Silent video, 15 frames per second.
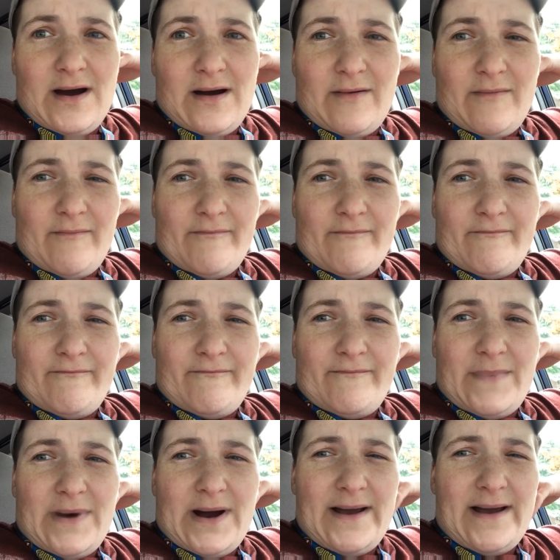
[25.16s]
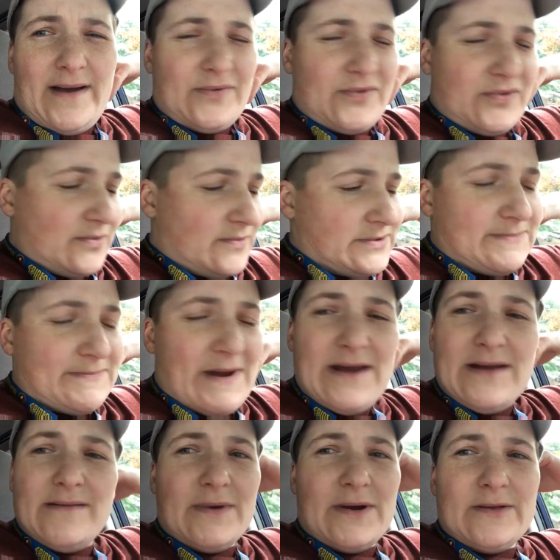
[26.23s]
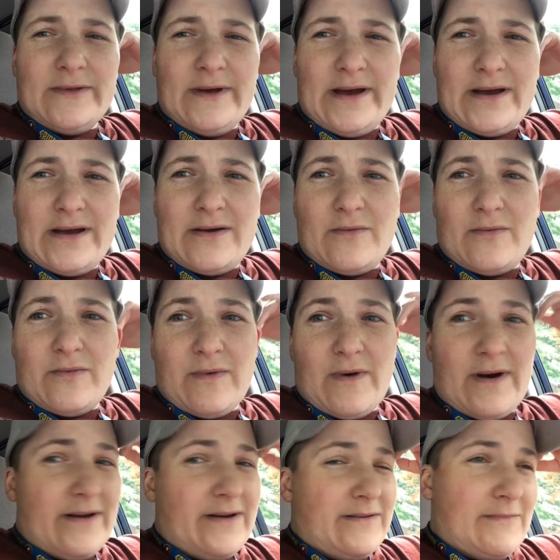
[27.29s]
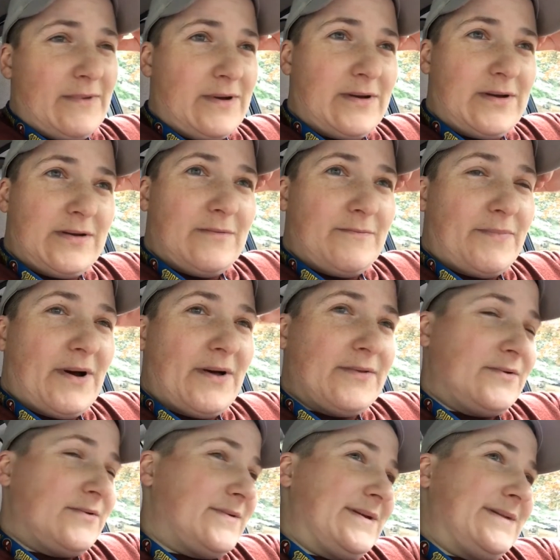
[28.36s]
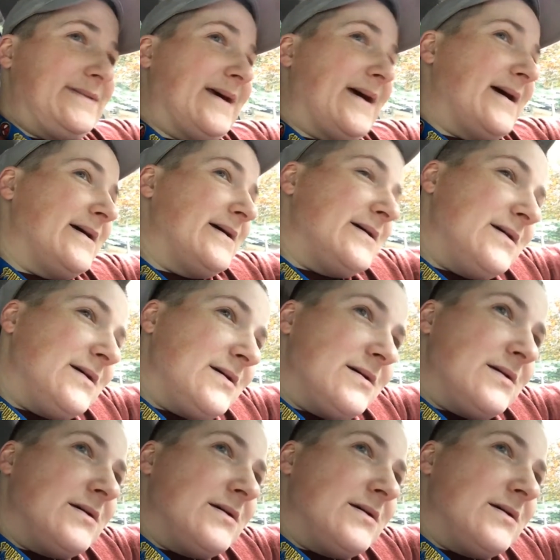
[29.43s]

Um, I have so much pain in my leg. Why am I going to bother today